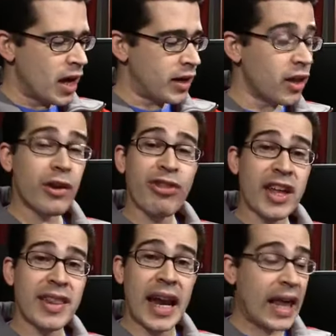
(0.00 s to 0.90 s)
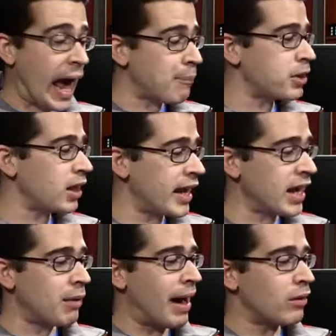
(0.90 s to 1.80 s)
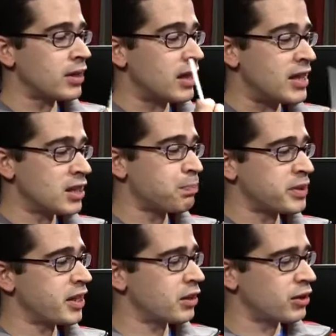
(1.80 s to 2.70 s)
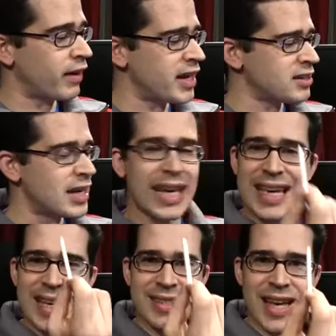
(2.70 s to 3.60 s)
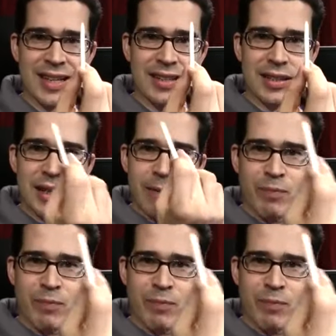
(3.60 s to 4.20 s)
Another thing that I happen to like about this particular device is this,